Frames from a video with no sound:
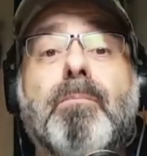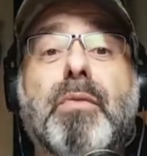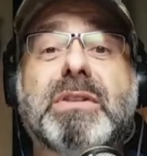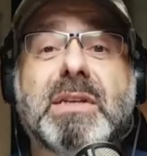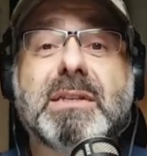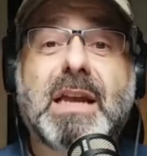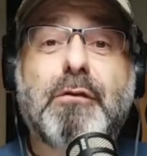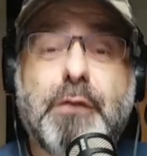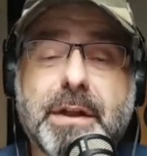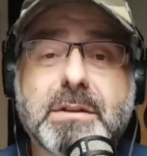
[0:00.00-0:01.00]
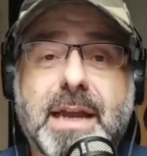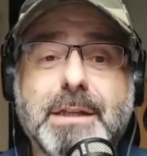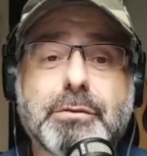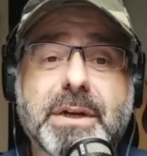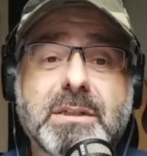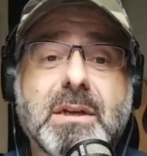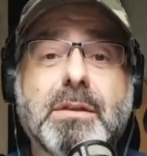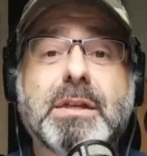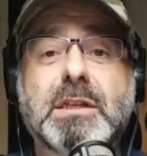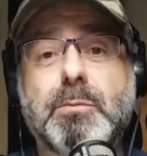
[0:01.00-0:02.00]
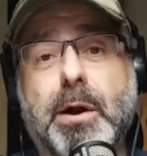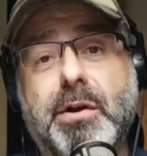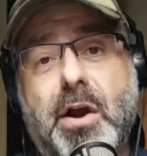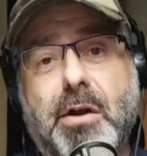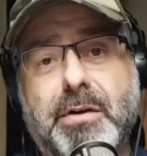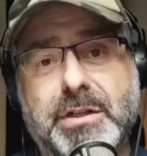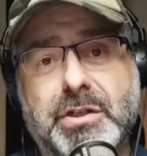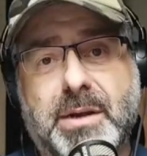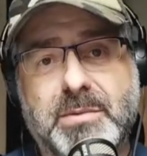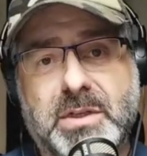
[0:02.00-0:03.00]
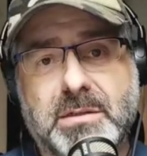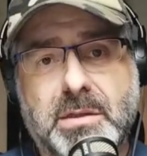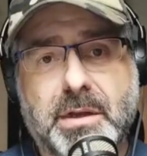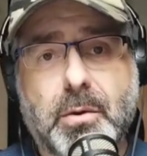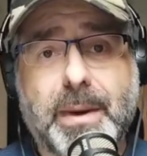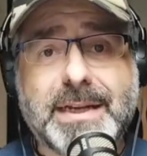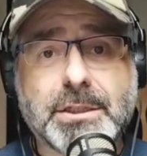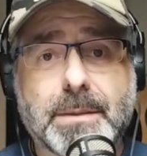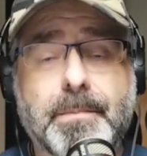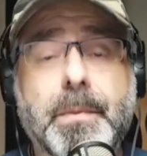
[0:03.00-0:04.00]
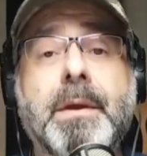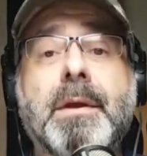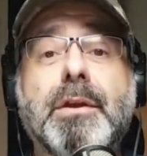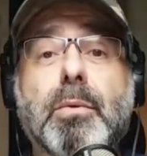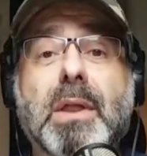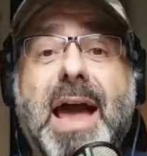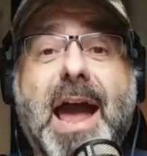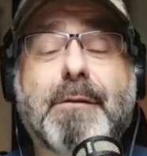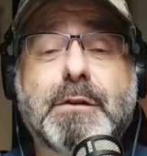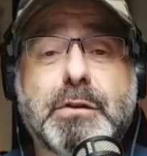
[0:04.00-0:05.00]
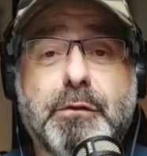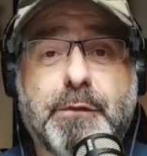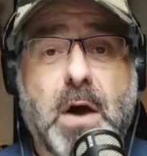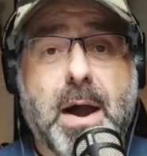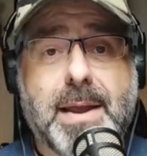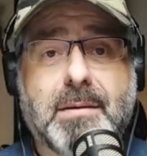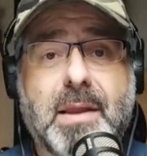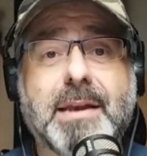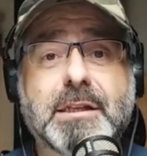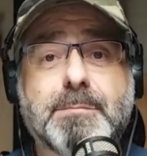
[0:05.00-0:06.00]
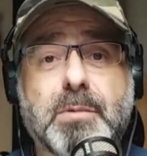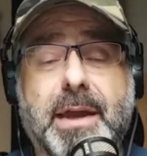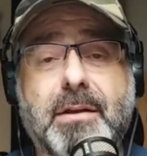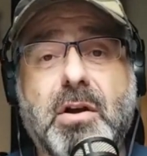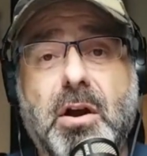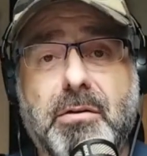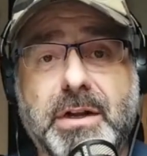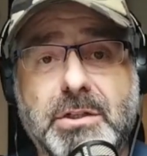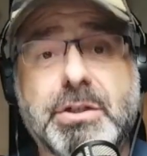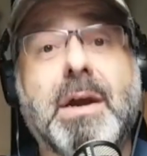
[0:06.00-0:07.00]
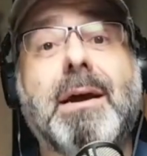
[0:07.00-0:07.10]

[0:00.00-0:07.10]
But since they feel dangerous, this is where courage comes into the equation. You will have to find and display courage.